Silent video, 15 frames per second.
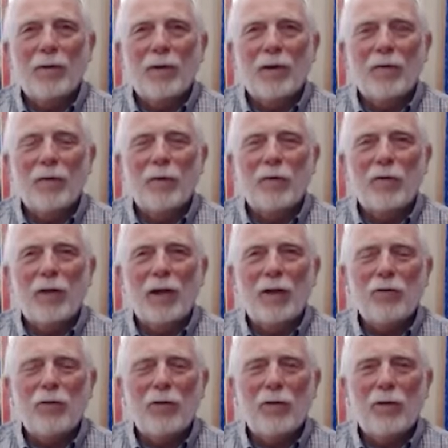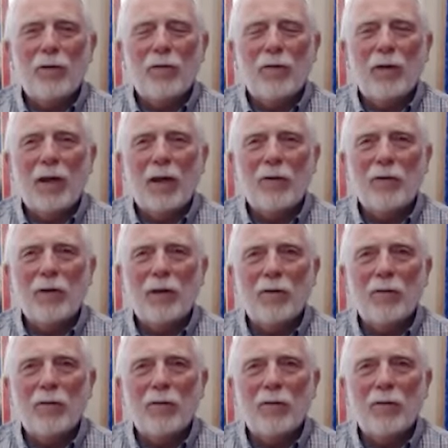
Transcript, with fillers: if you're tenacious enough in asking.